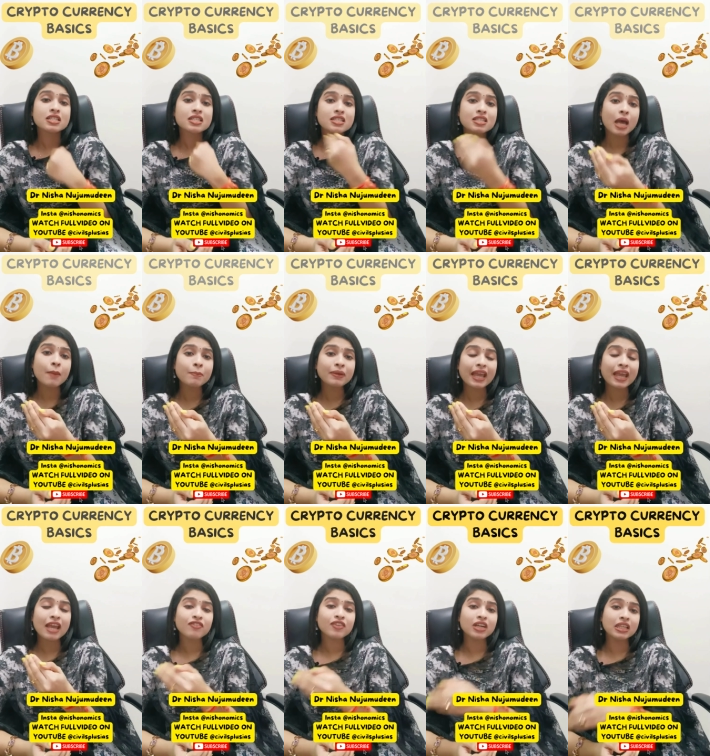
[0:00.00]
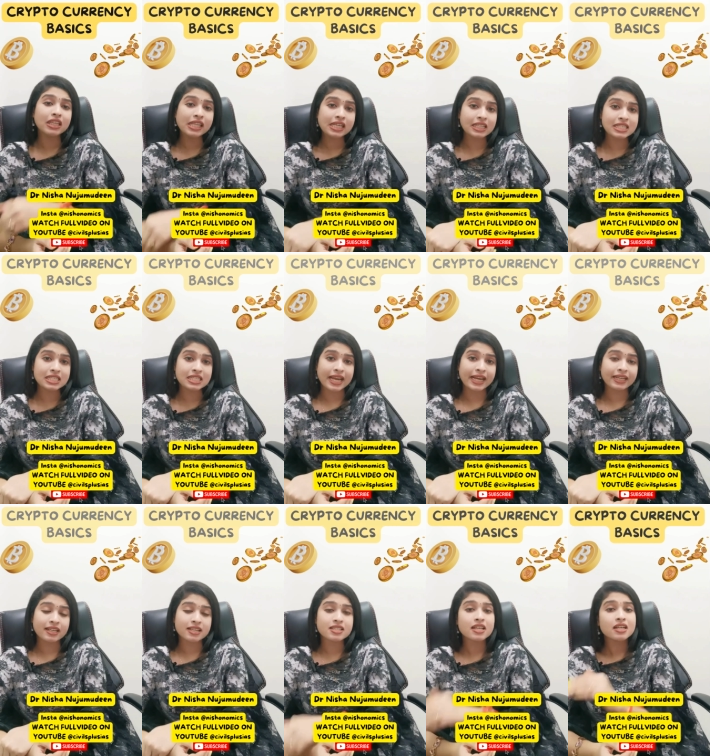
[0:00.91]
Some gave a legal
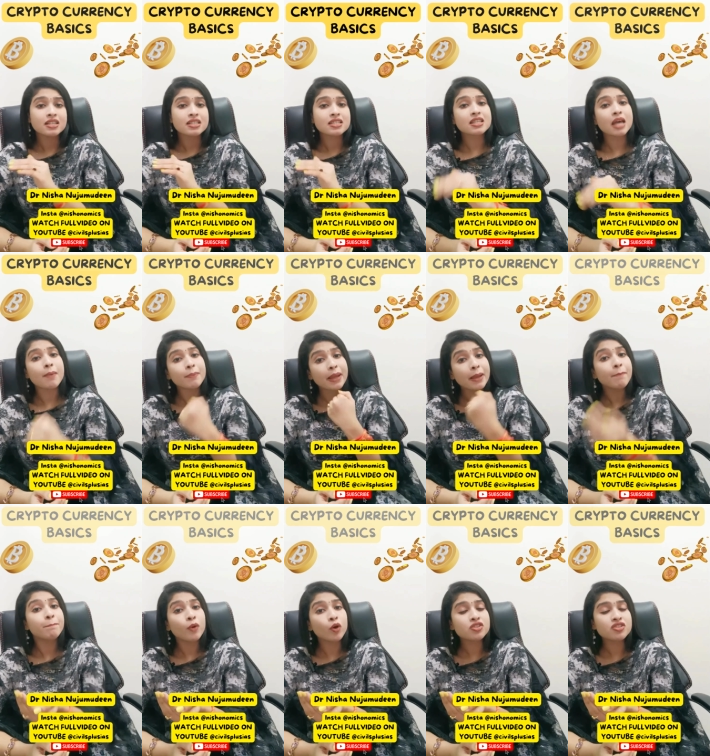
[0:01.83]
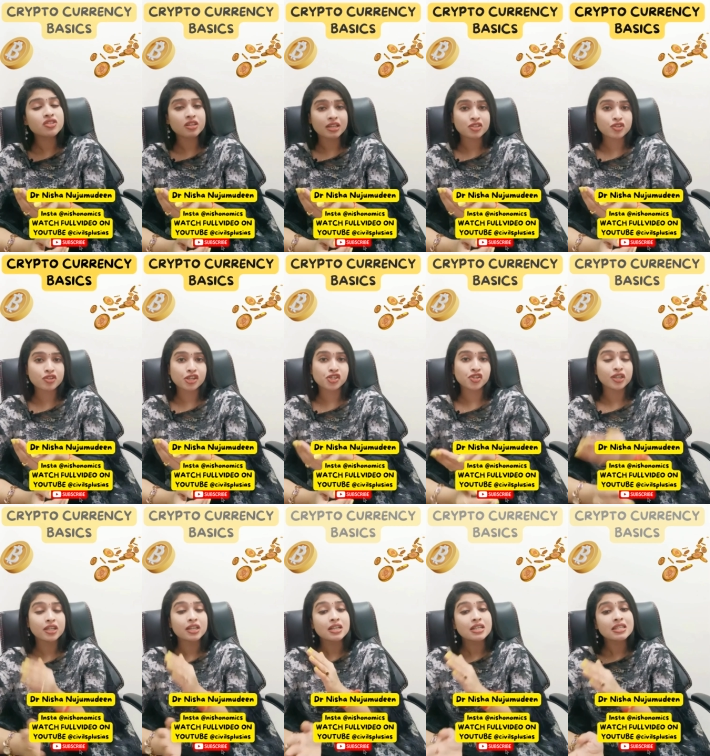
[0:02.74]
status, some imposed
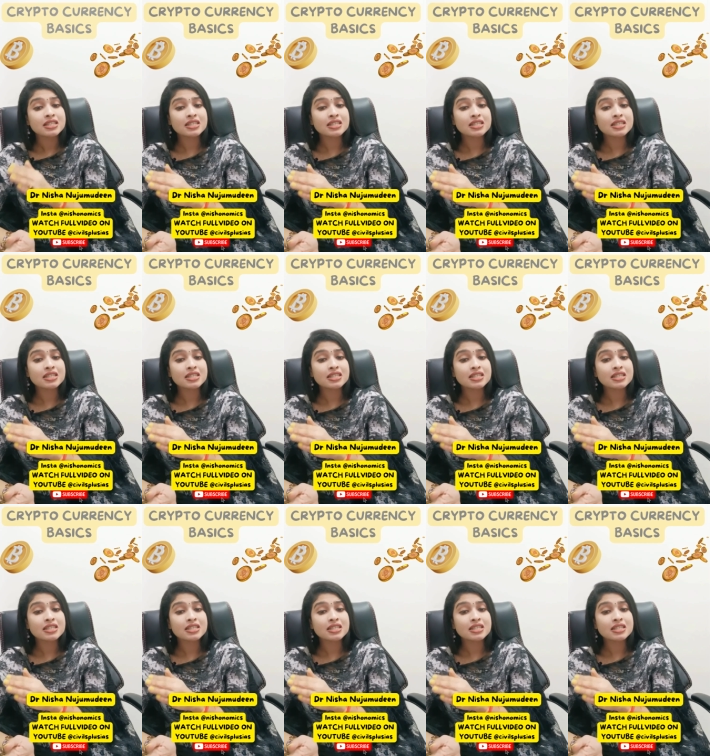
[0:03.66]
restriction,